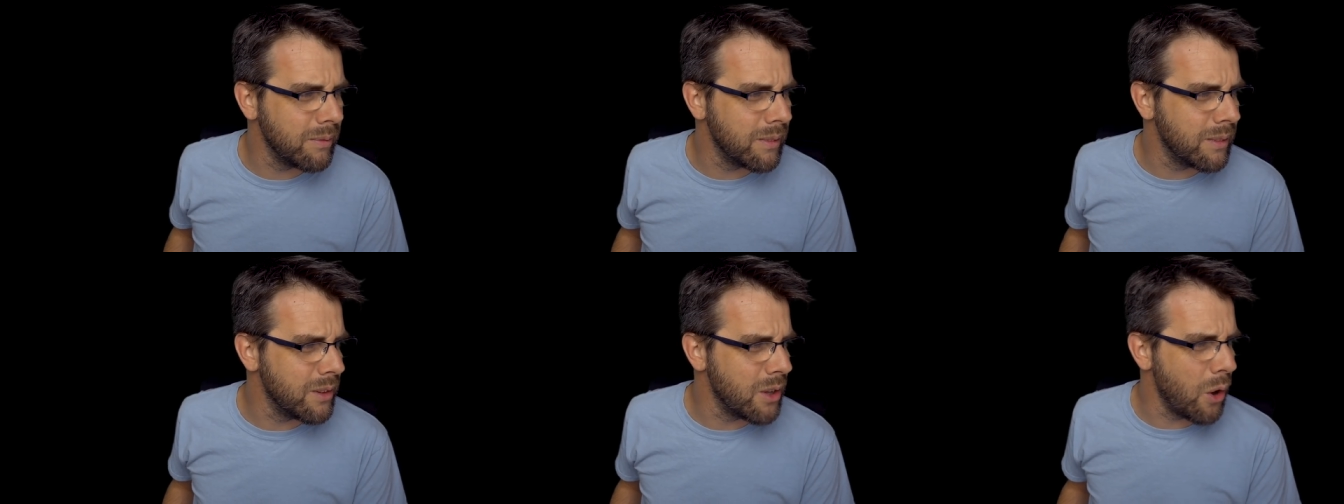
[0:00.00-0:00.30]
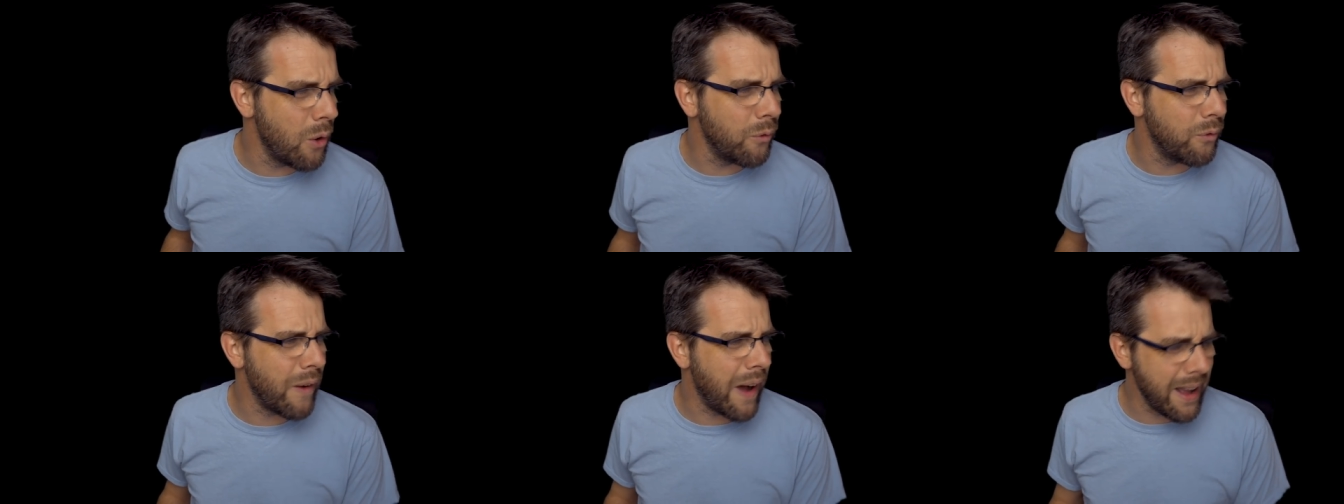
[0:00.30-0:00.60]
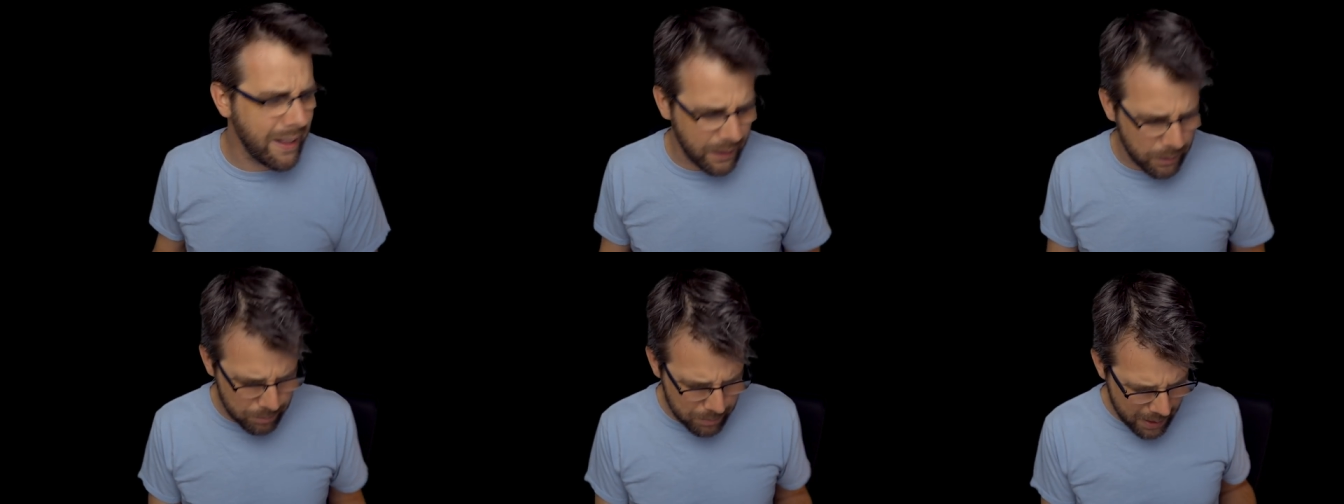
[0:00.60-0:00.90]
no
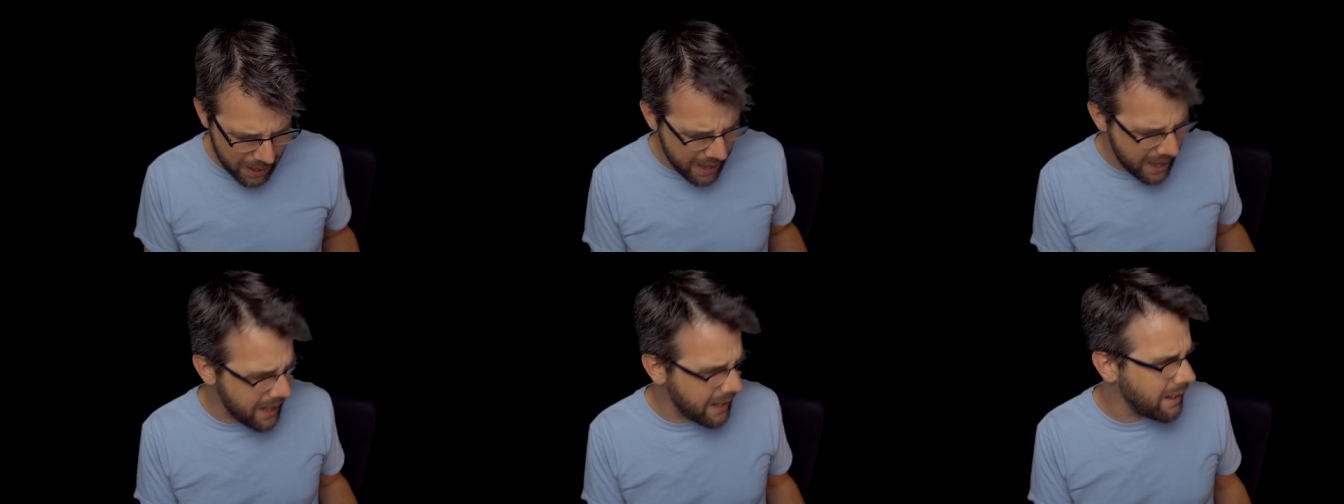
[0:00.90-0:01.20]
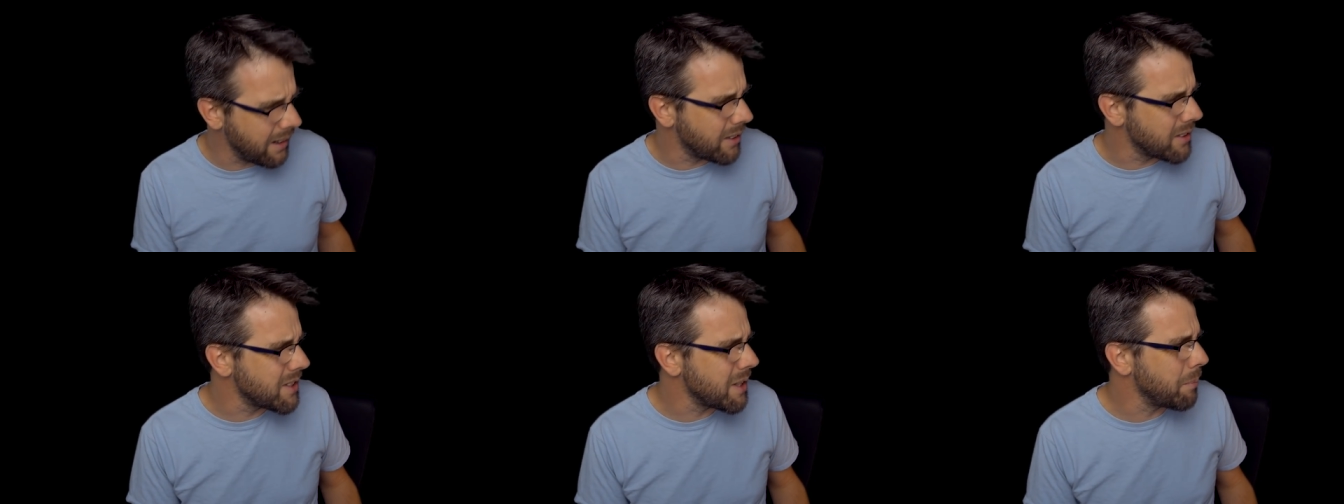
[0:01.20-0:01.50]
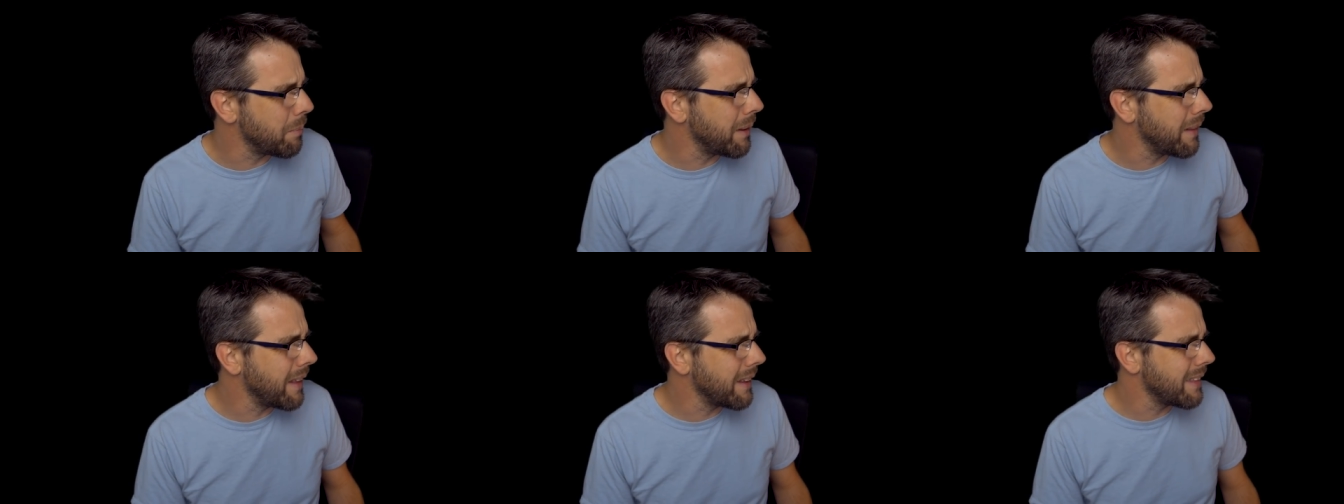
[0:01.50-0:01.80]
violent men or
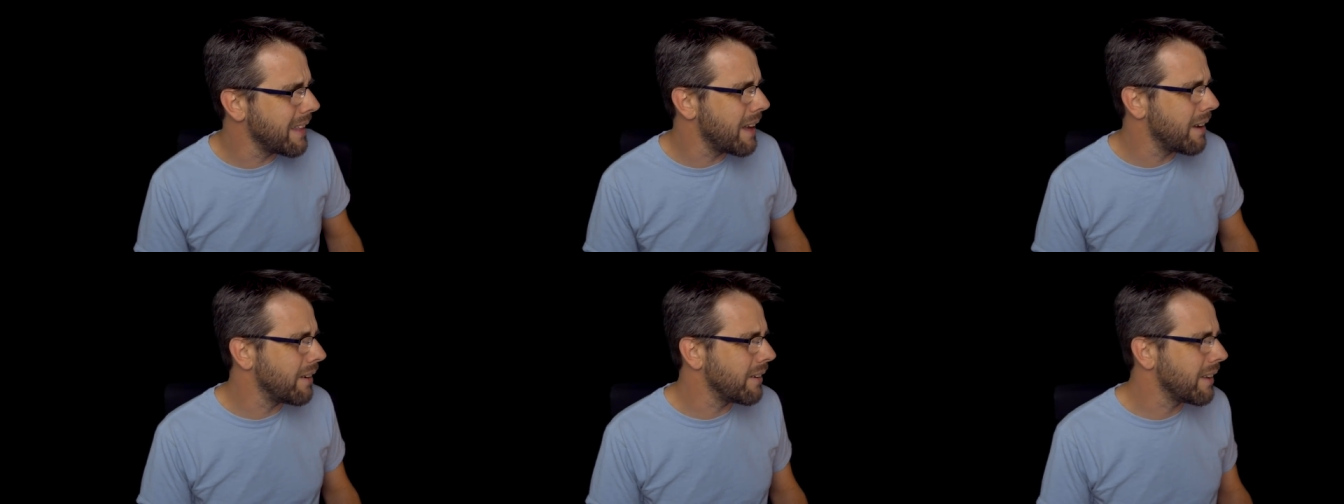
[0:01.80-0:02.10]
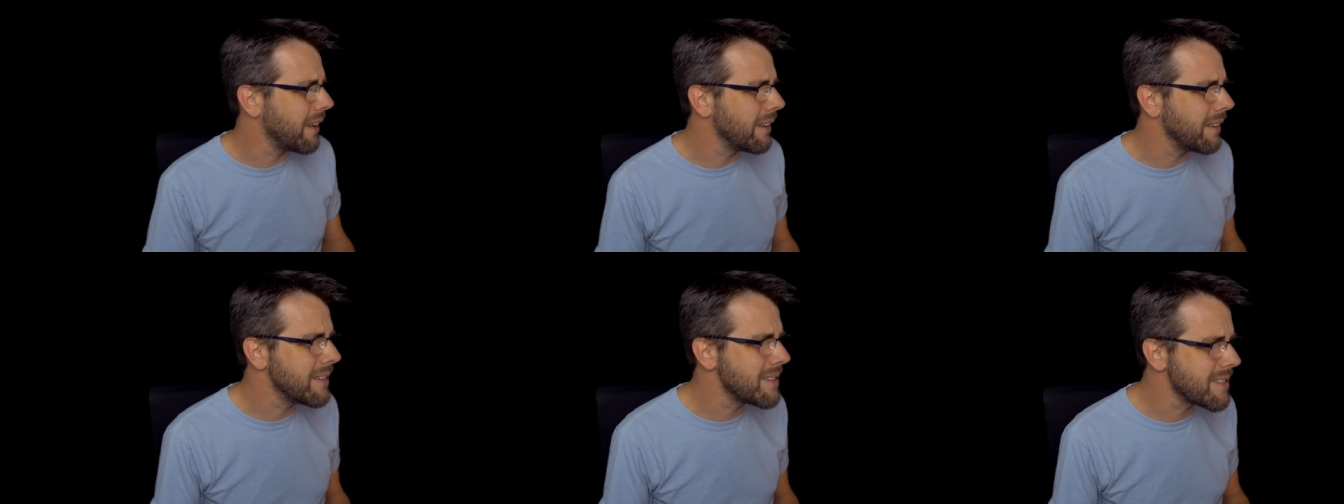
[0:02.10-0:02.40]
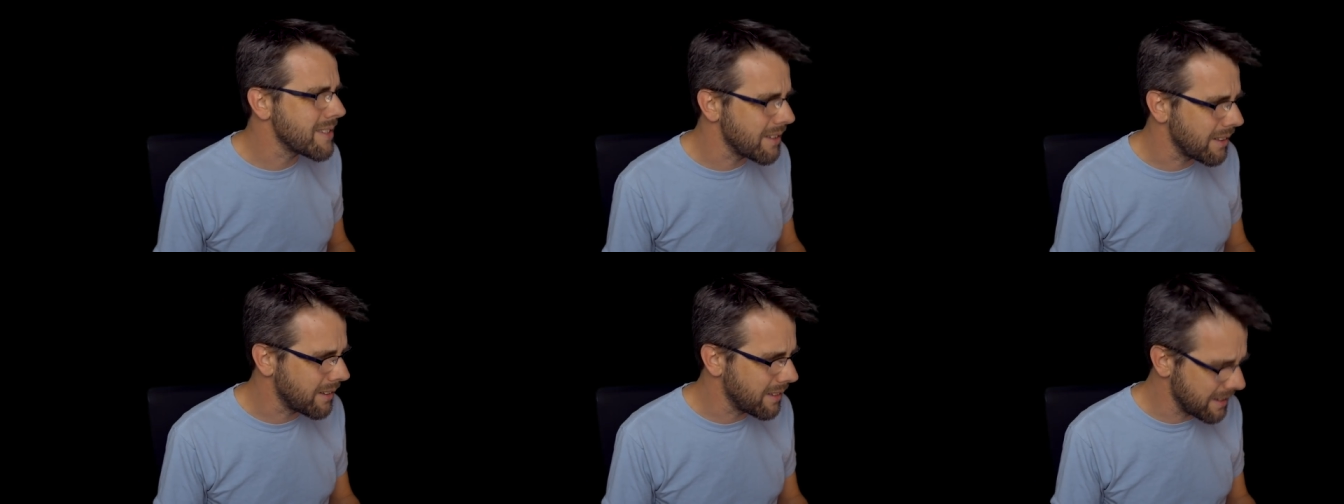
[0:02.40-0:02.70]
something like that. Okay,
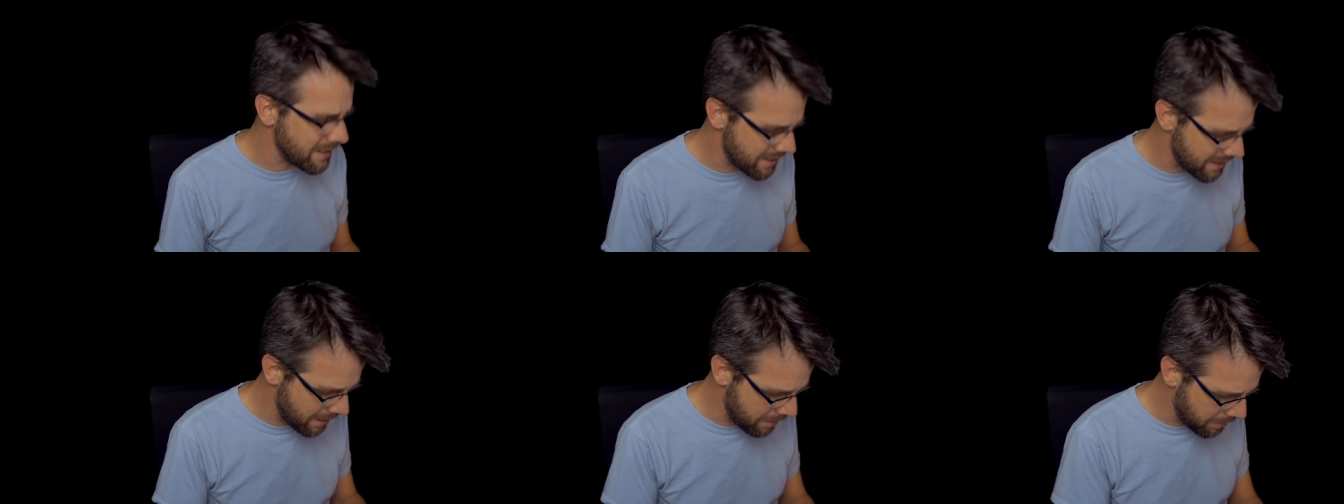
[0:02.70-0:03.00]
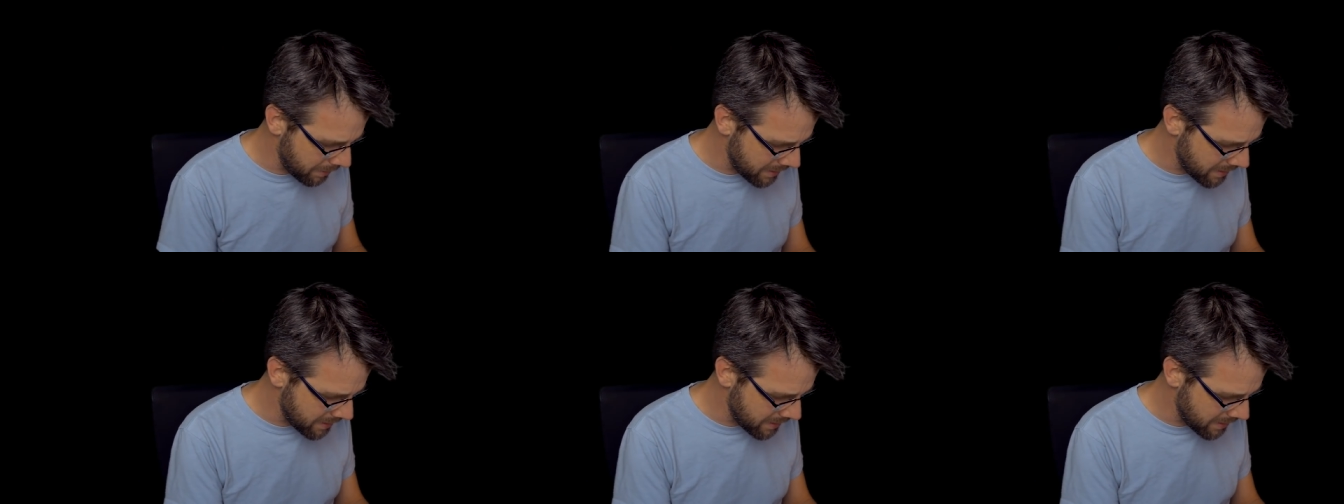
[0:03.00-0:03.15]
let's look this up.